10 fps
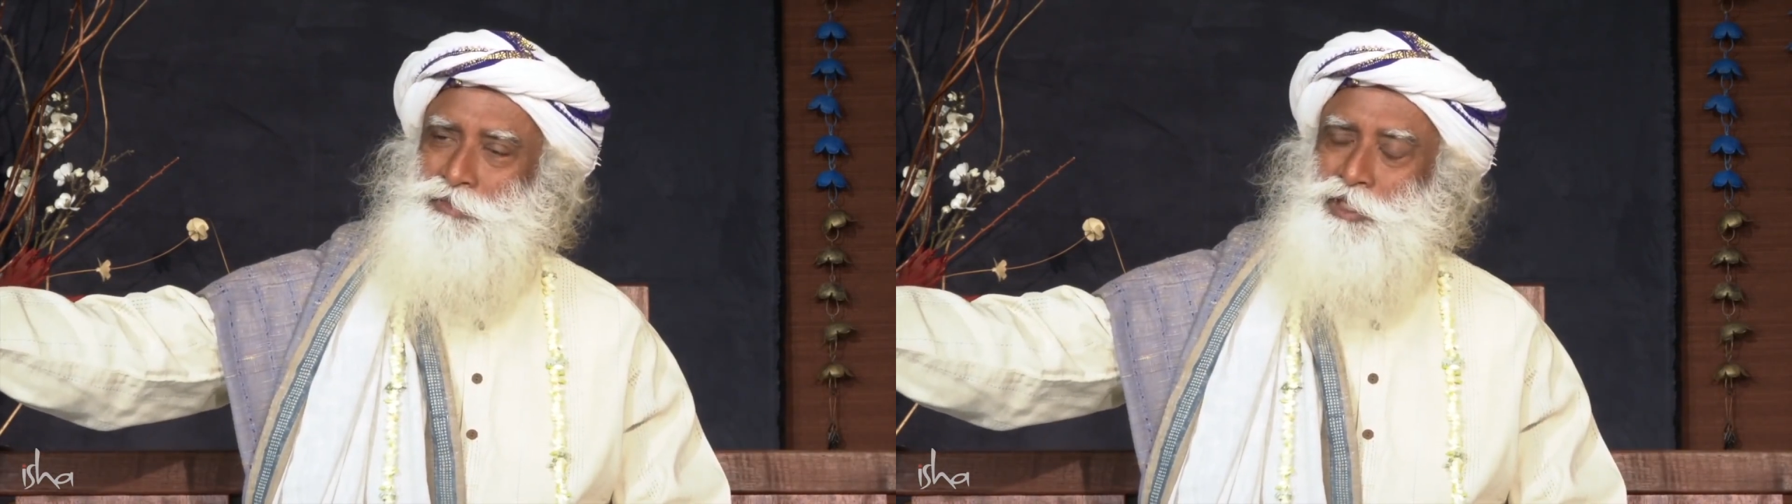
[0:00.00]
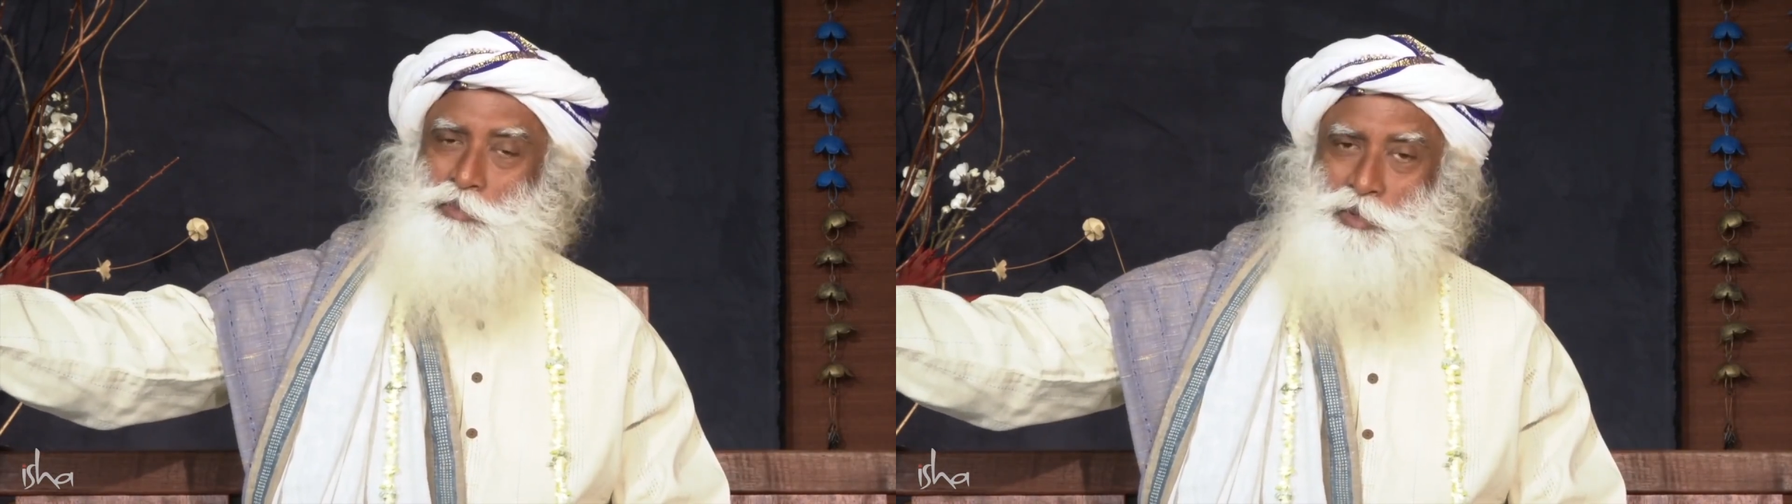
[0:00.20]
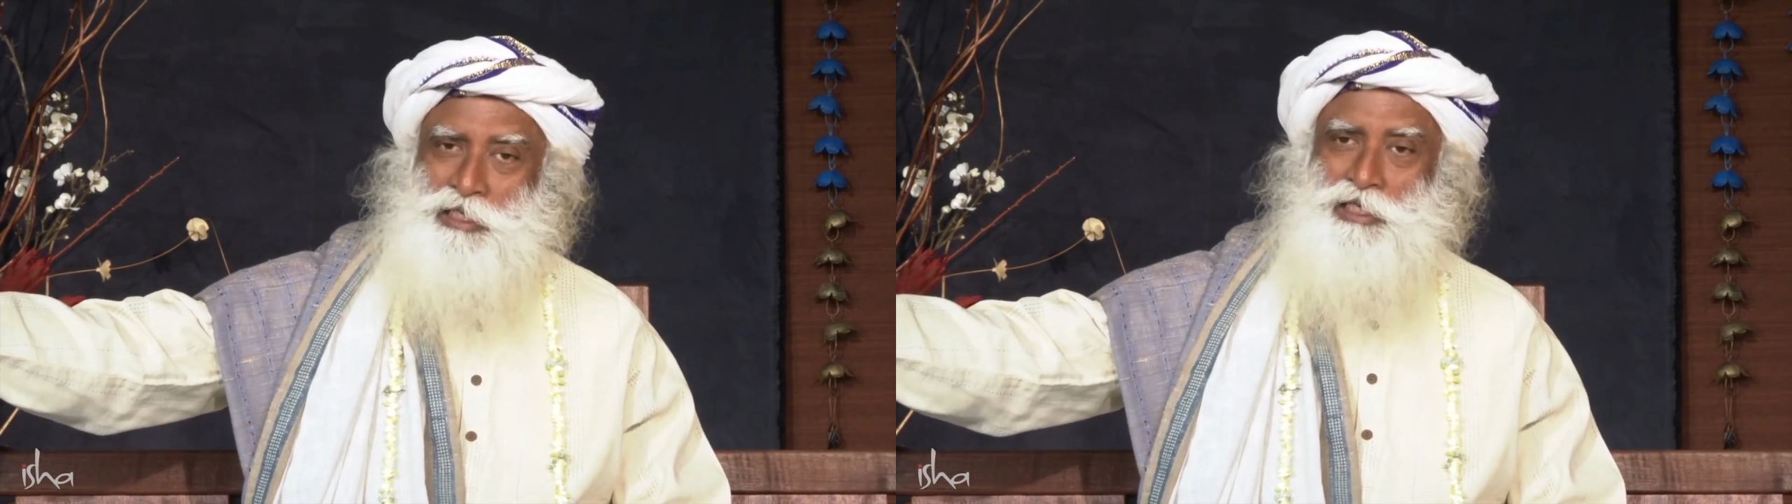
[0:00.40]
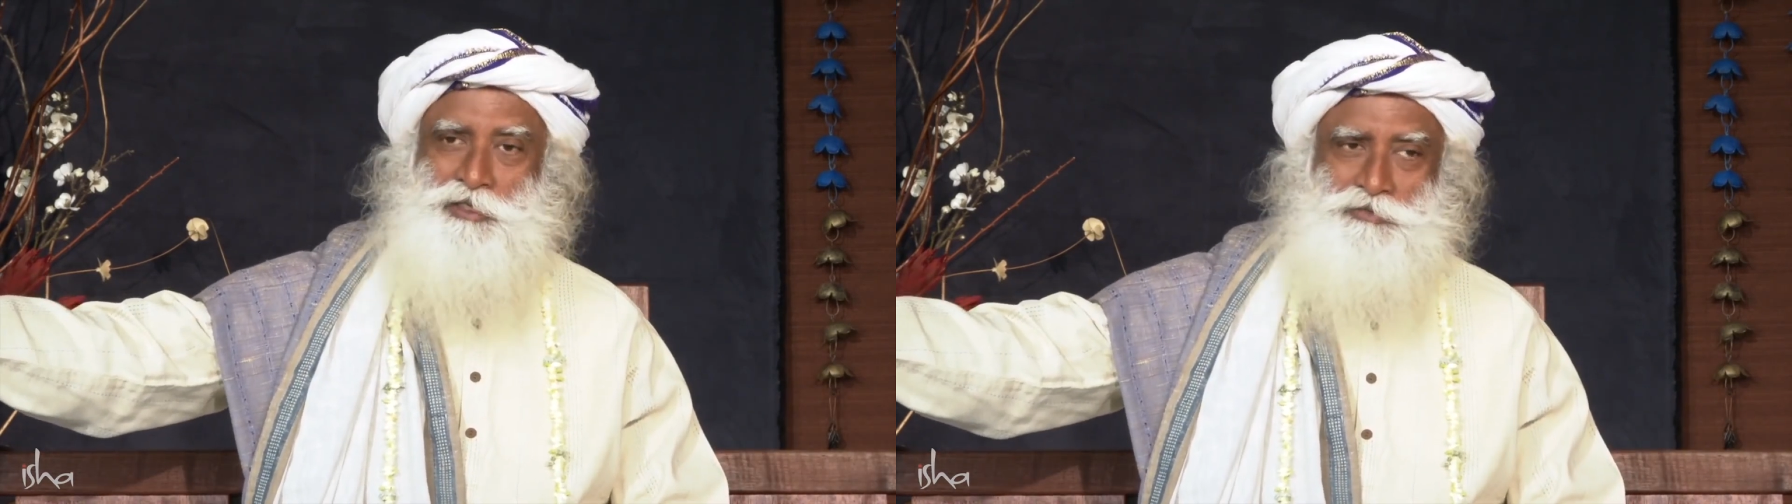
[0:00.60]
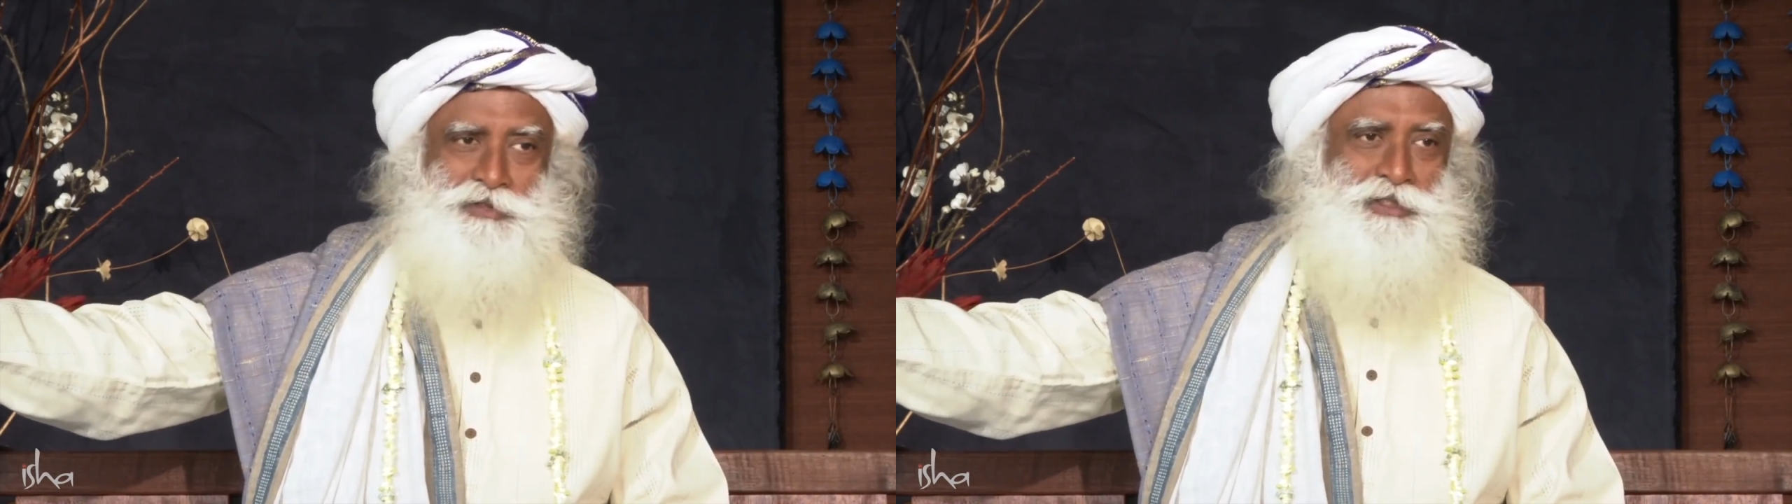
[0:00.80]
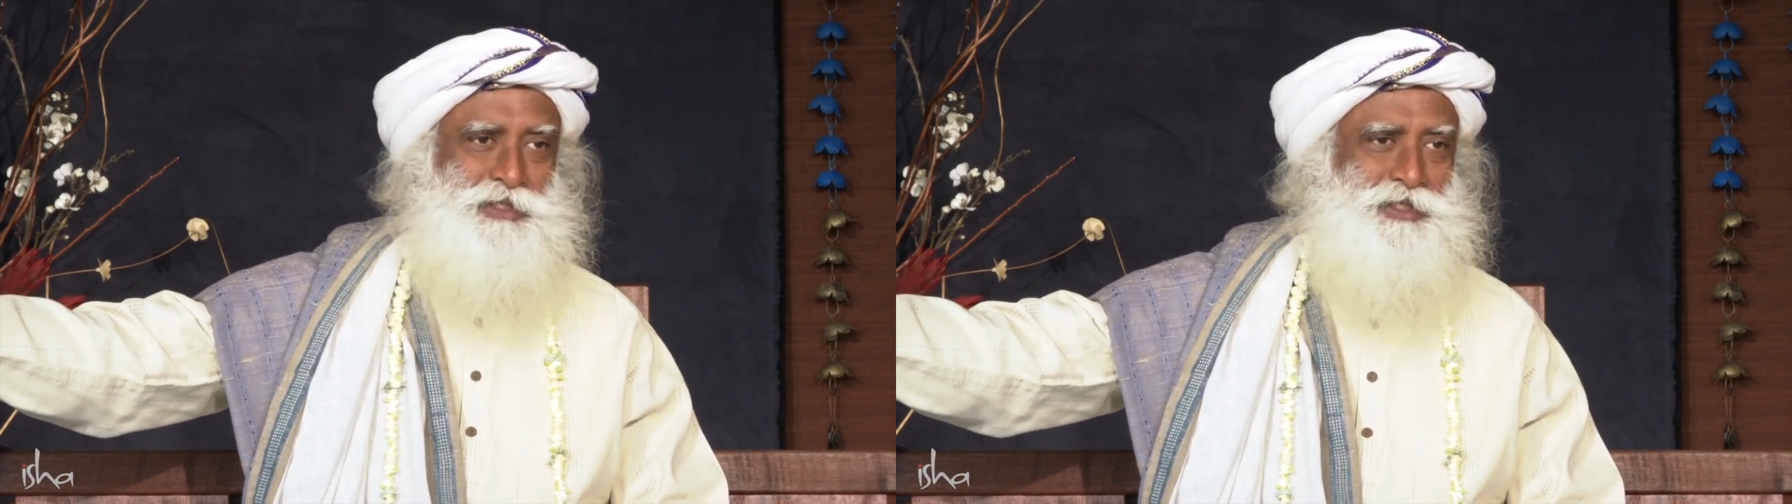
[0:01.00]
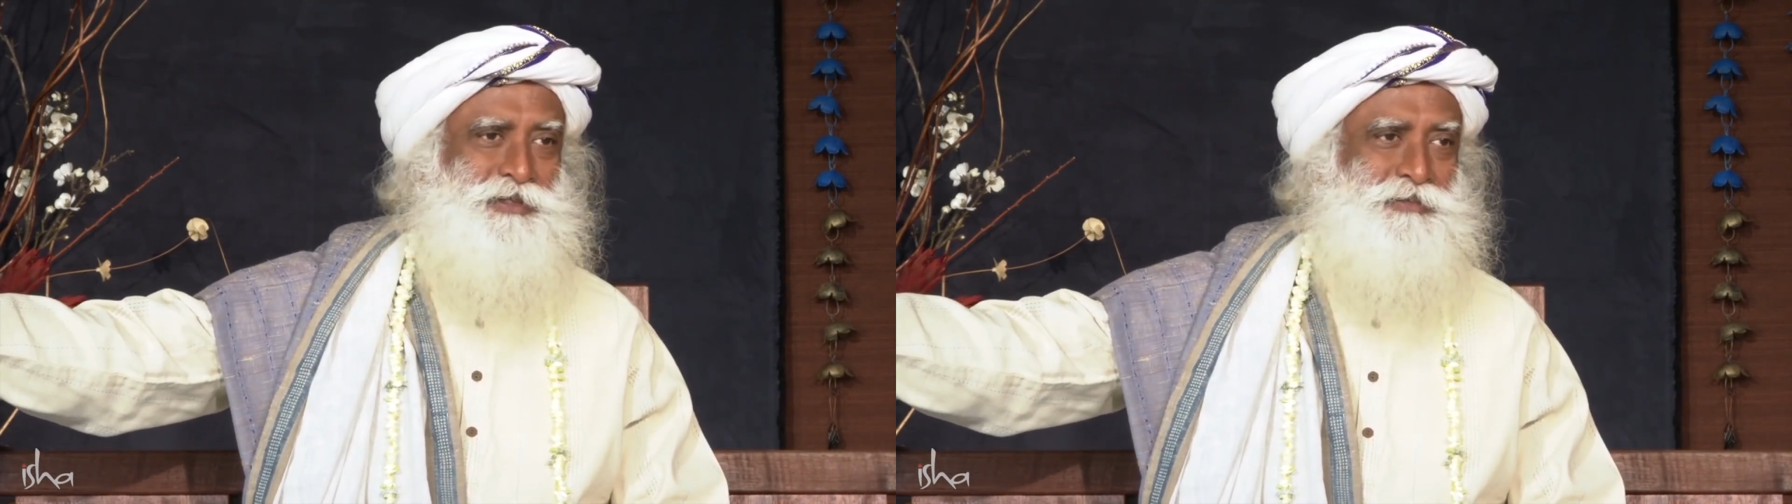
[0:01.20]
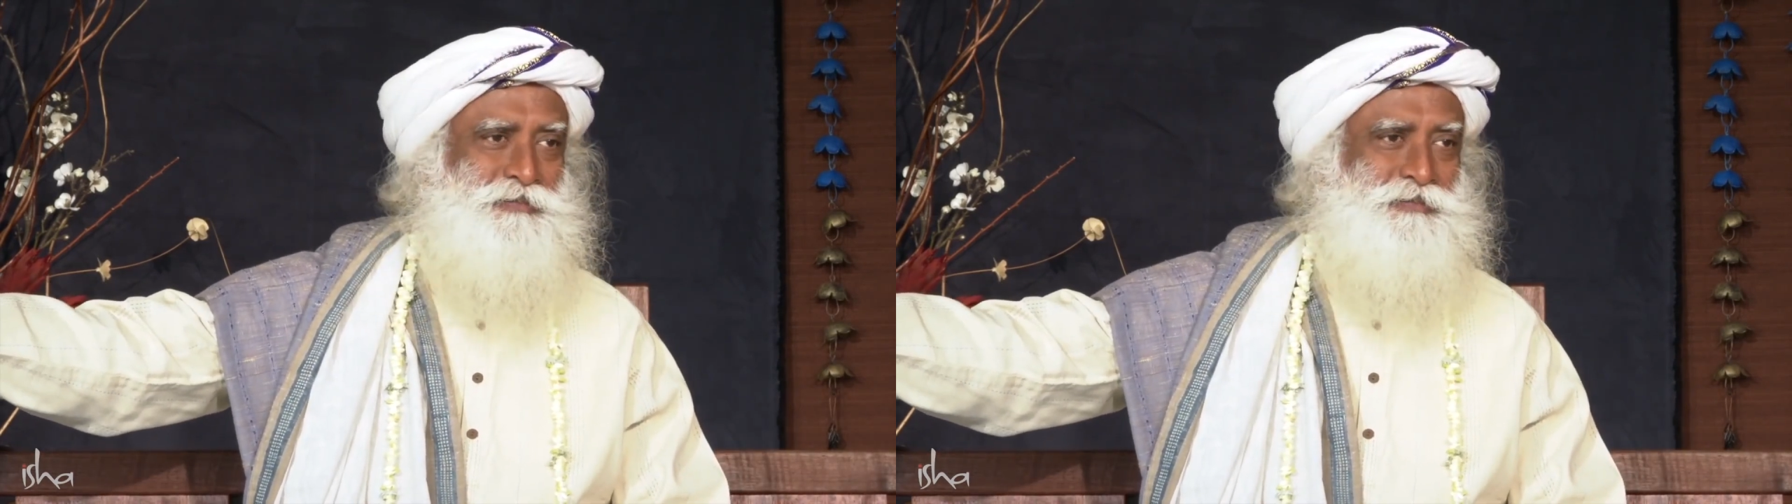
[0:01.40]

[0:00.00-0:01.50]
completely different.